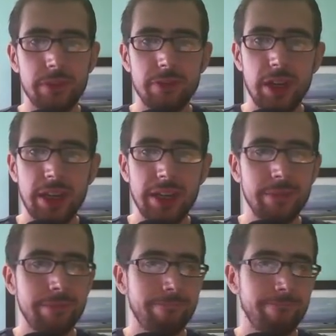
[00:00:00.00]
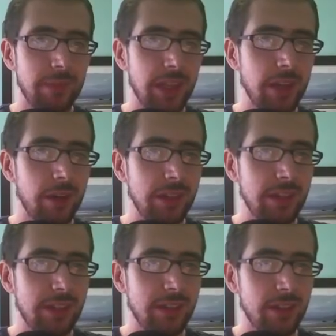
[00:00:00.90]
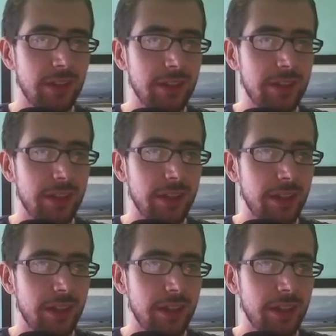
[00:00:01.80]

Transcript: Really, it's not.